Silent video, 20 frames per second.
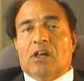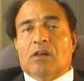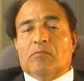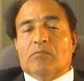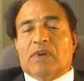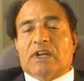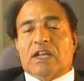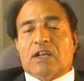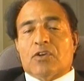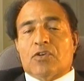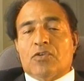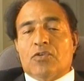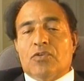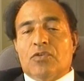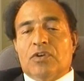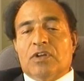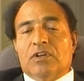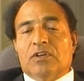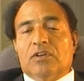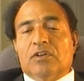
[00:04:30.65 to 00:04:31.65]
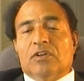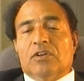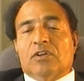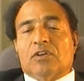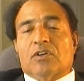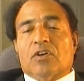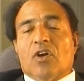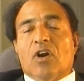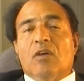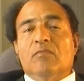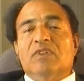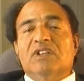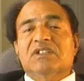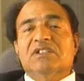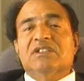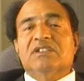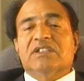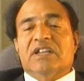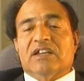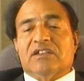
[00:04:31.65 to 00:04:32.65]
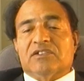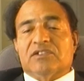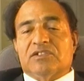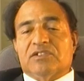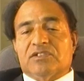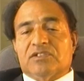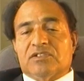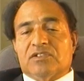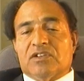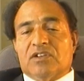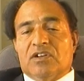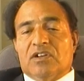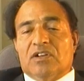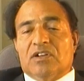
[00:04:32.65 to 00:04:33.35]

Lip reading: but a good common sense